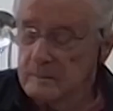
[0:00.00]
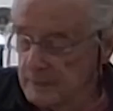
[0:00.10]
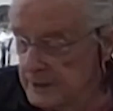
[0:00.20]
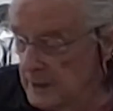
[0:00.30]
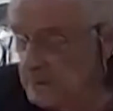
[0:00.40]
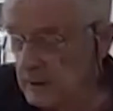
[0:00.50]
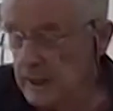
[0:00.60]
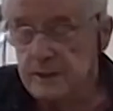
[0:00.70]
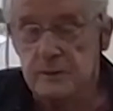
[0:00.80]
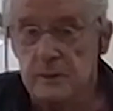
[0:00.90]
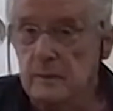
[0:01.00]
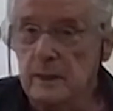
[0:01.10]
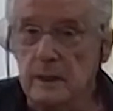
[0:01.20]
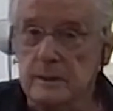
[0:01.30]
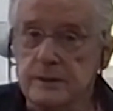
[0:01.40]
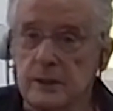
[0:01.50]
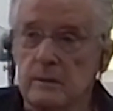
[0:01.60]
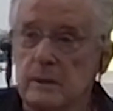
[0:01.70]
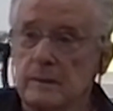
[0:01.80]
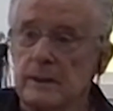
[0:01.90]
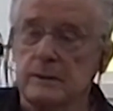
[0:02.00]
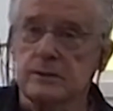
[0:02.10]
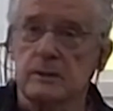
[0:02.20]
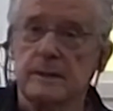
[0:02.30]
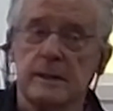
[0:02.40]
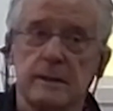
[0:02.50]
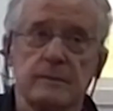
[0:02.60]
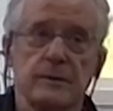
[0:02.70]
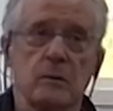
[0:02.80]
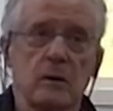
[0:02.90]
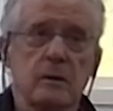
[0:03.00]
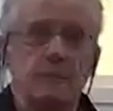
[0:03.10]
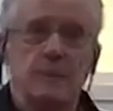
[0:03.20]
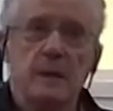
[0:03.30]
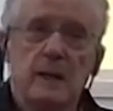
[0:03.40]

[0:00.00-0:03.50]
But nonetheless, we went. So I mean, the work,